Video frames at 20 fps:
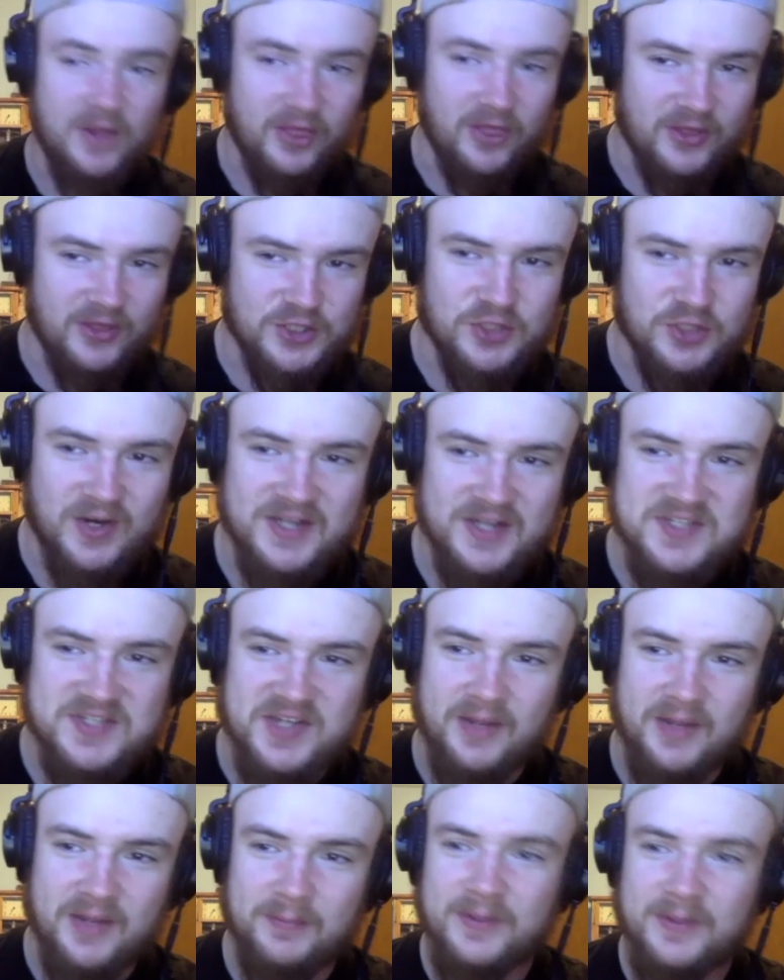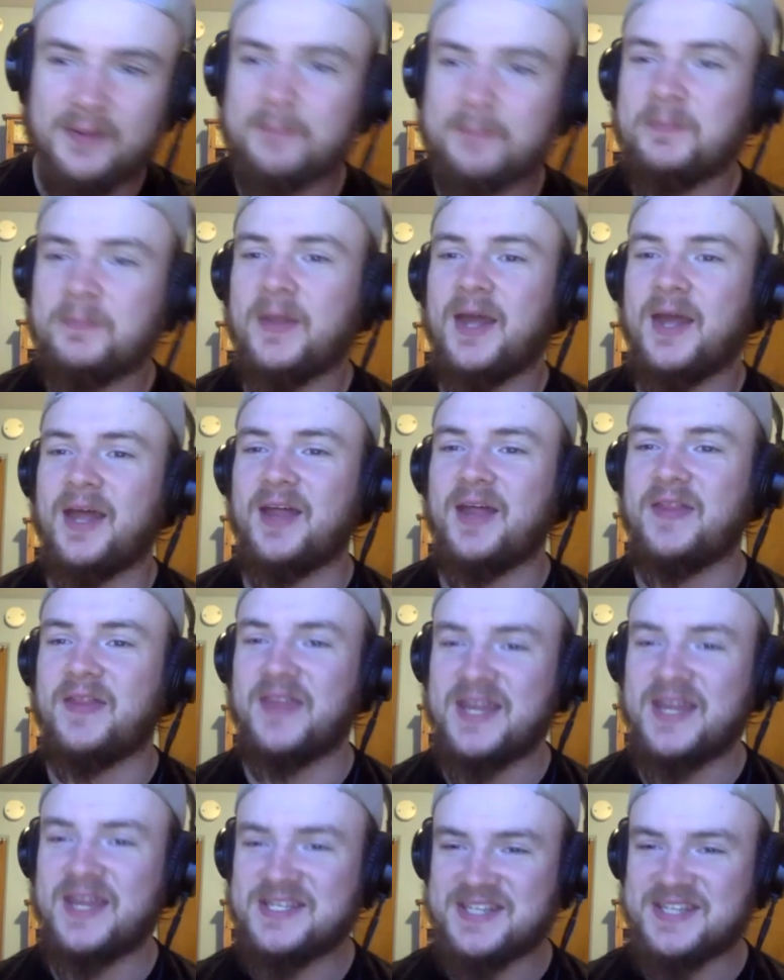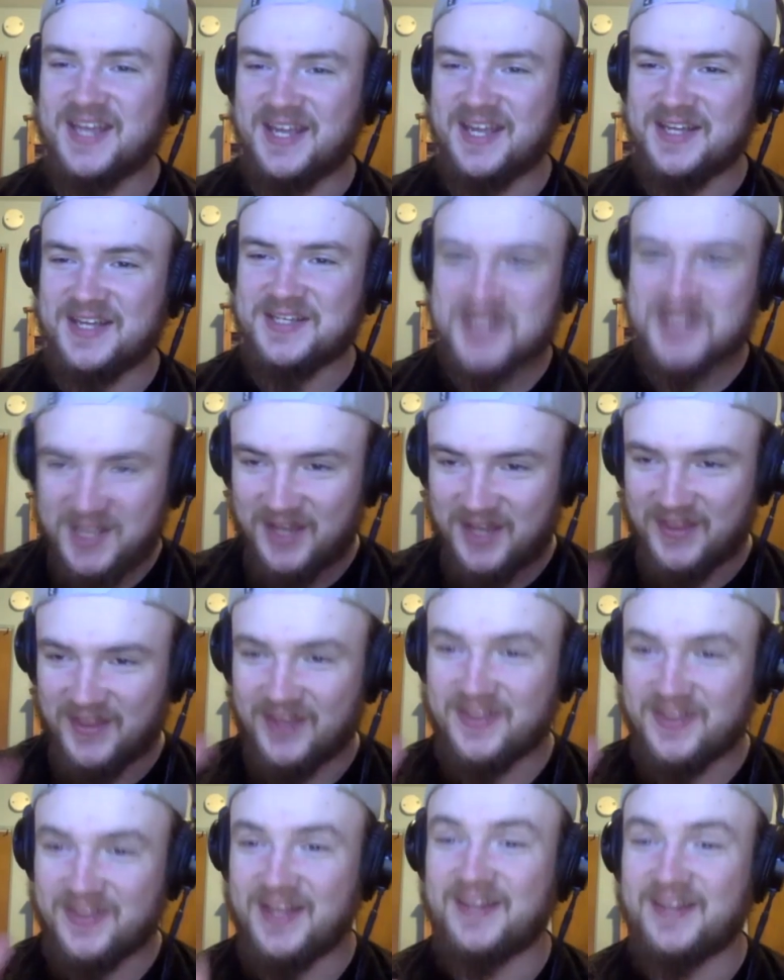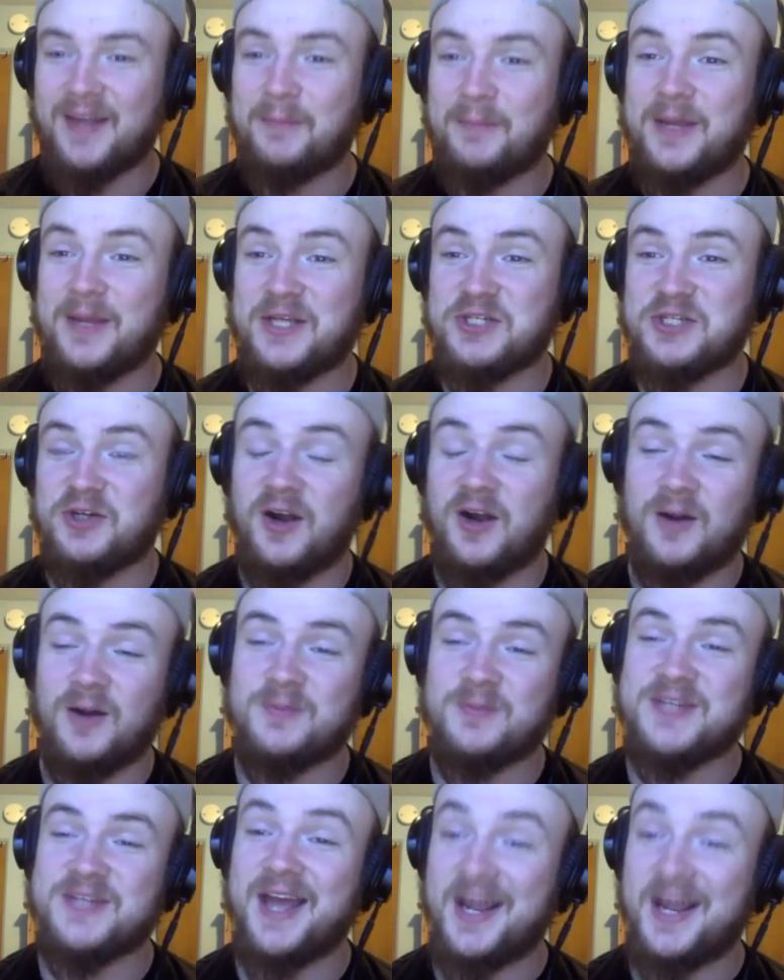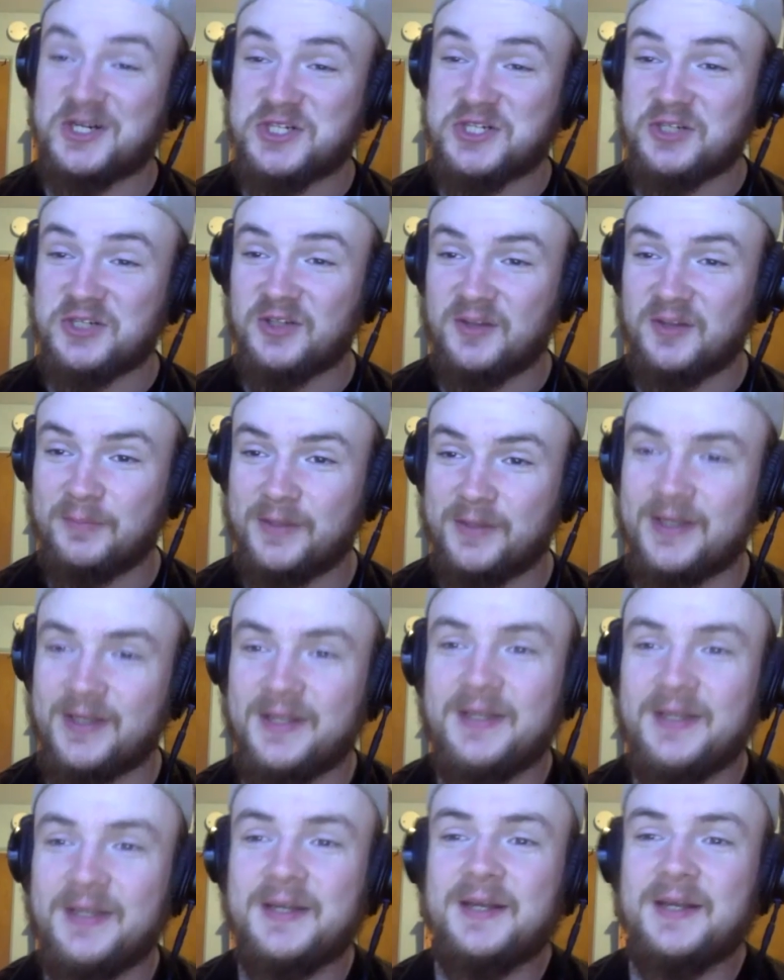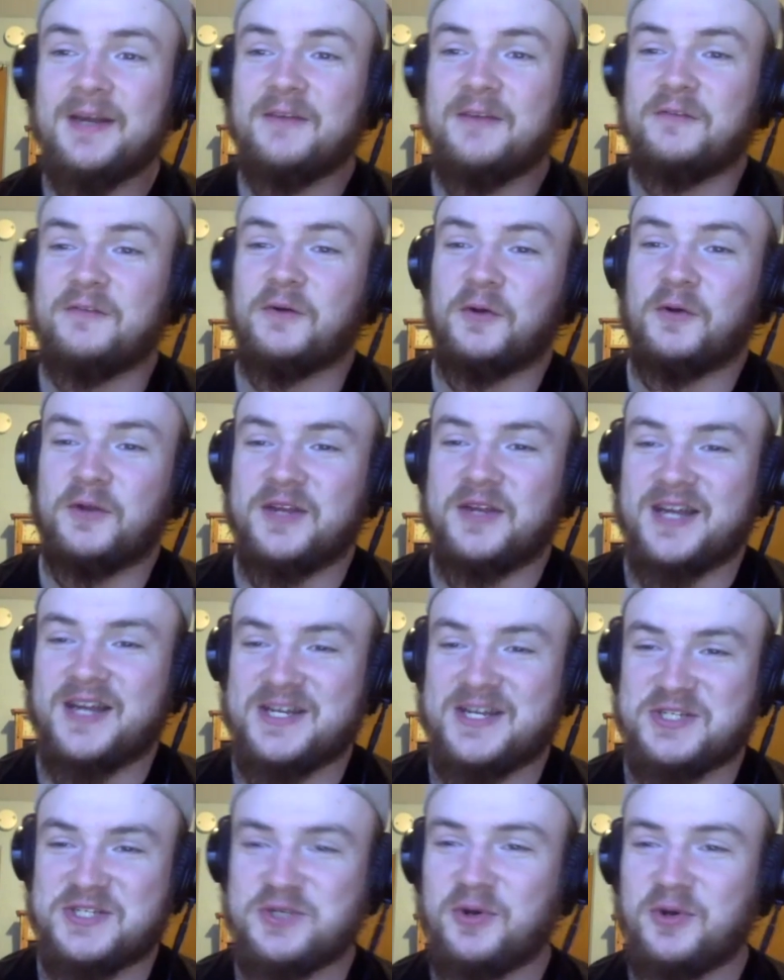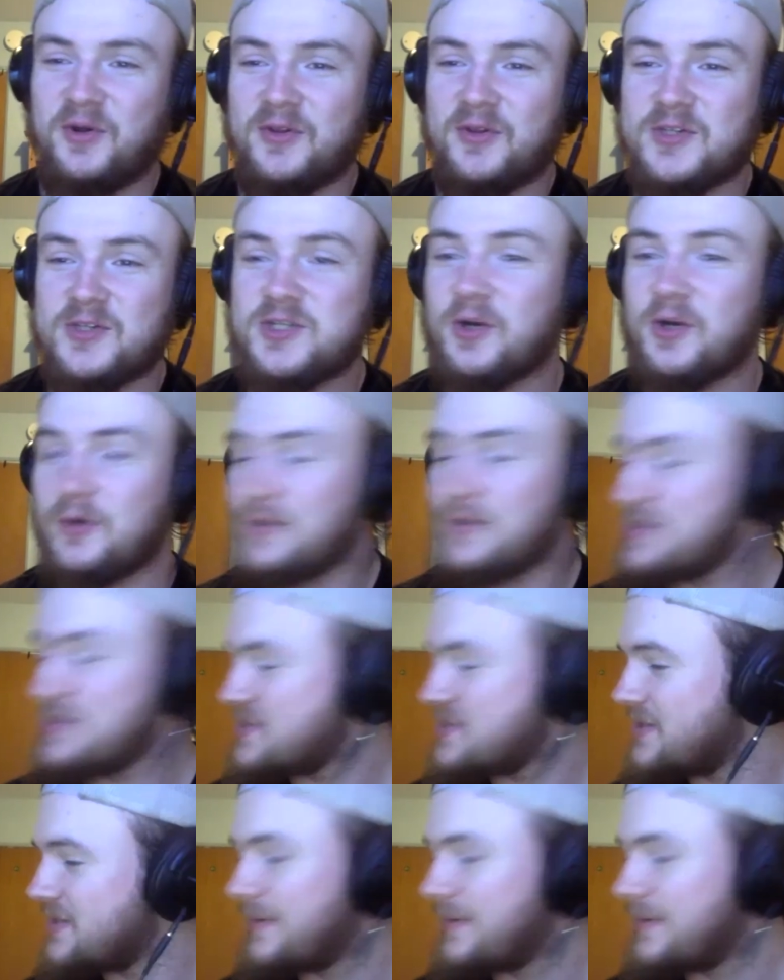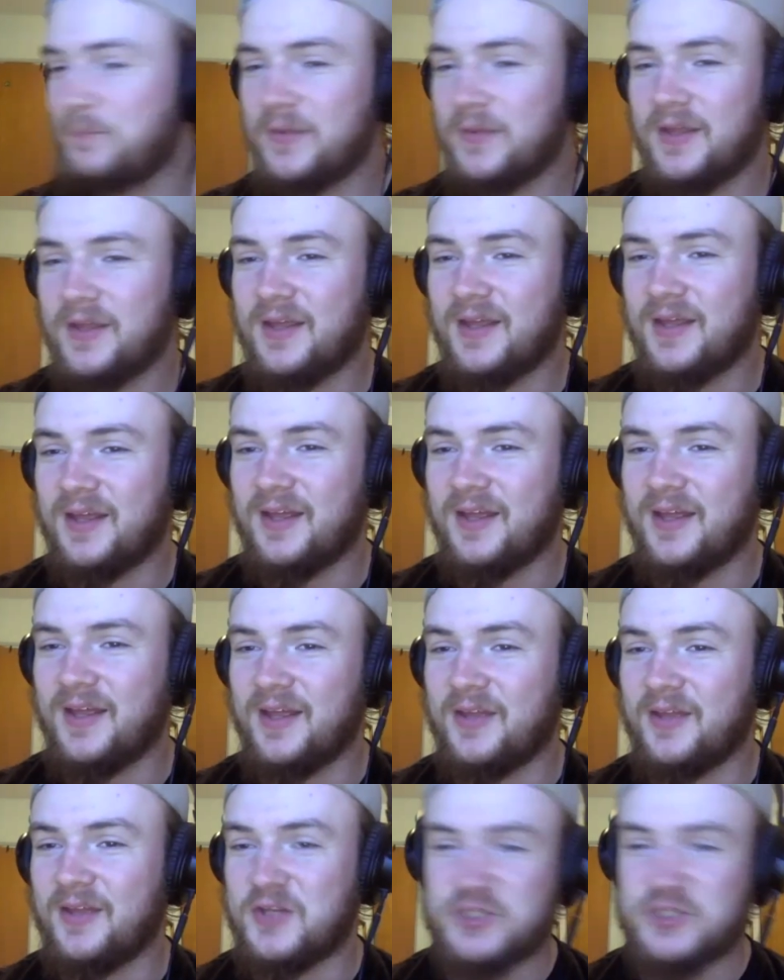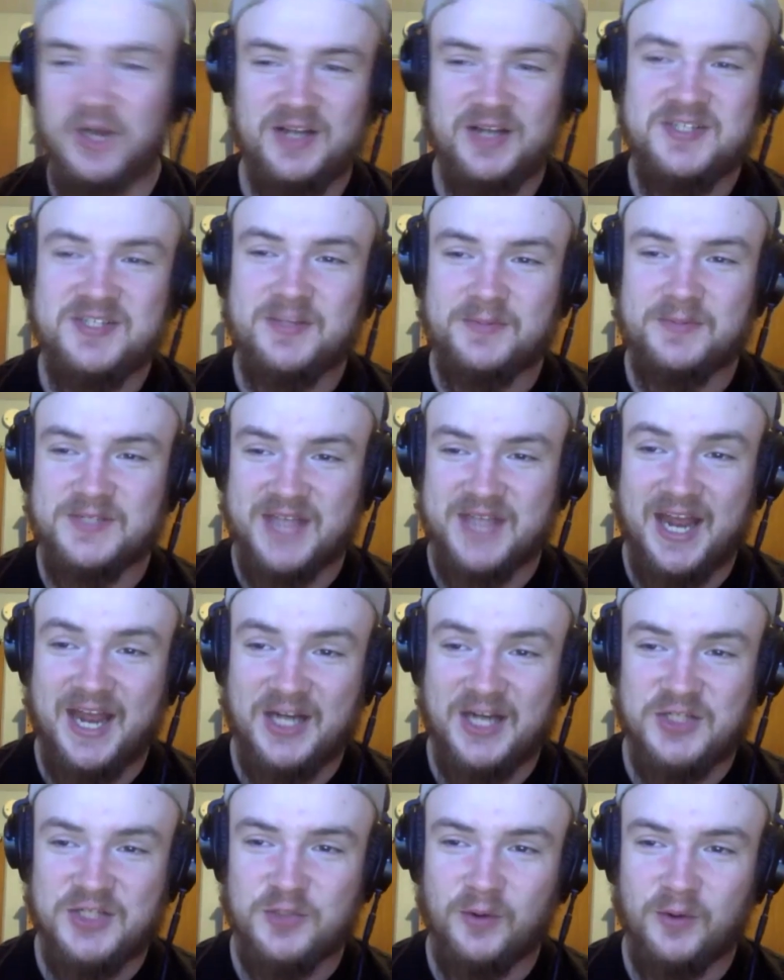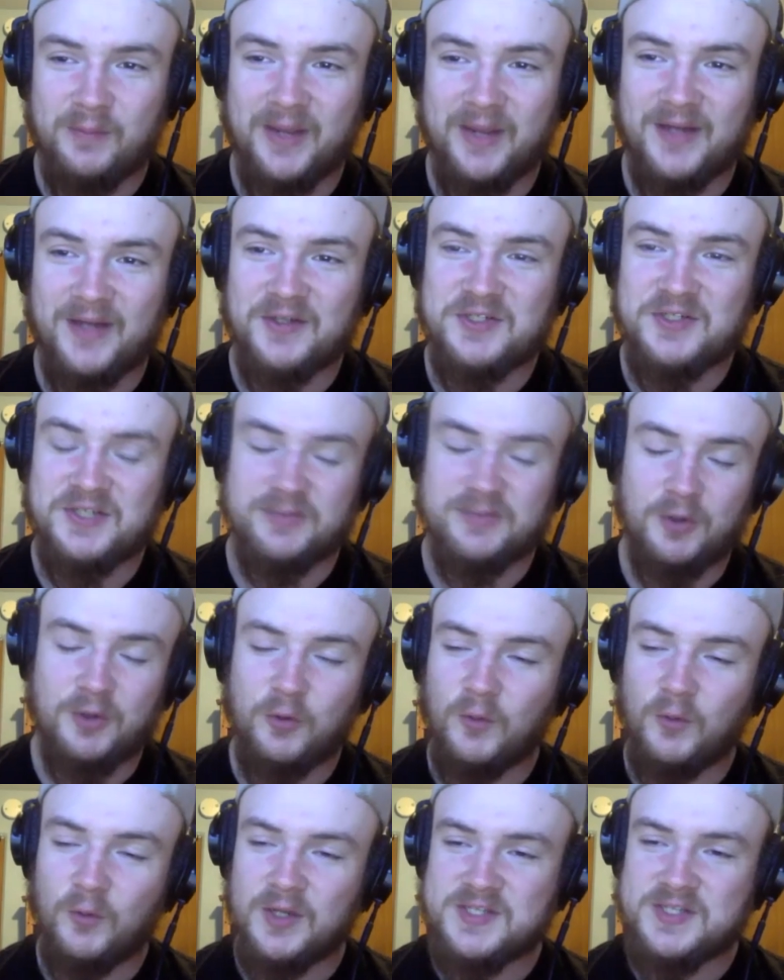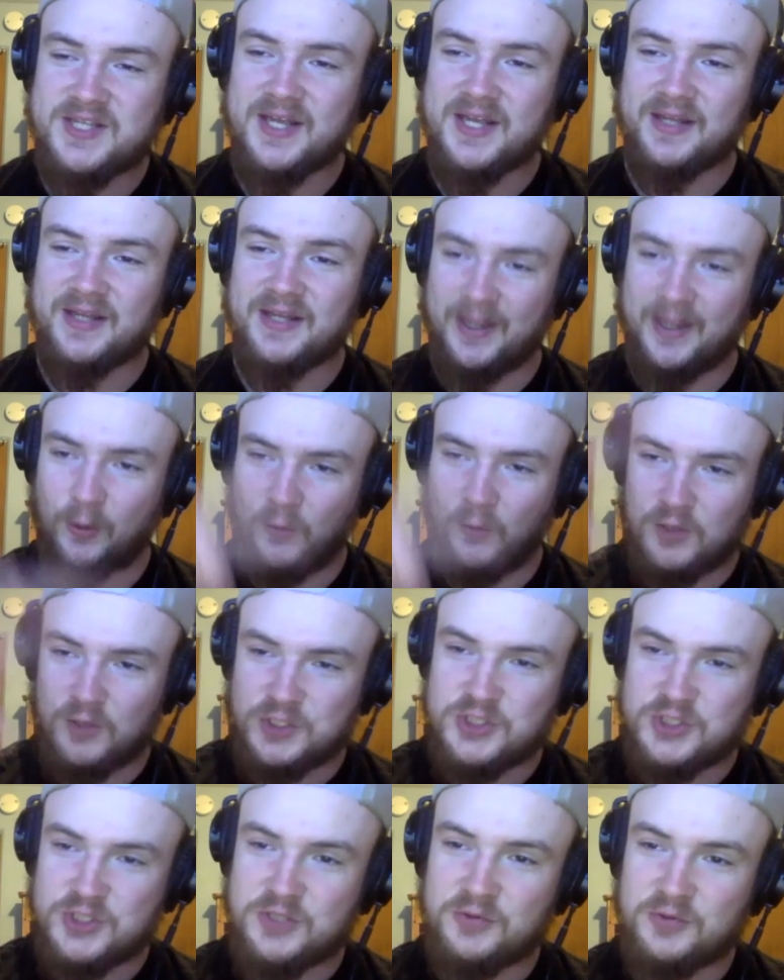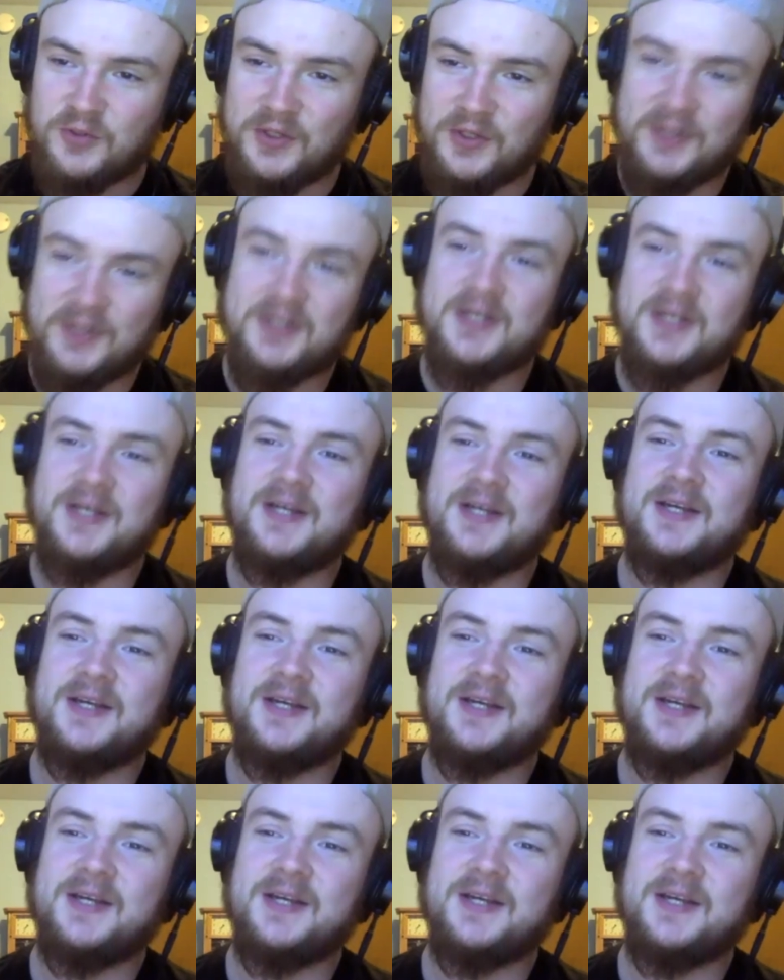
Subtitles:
the tricep. This is the thing that makes your arms actually look big. For all you guys doing all those curls, the tricep is actually what matters. Everyone wants that horseshoe look.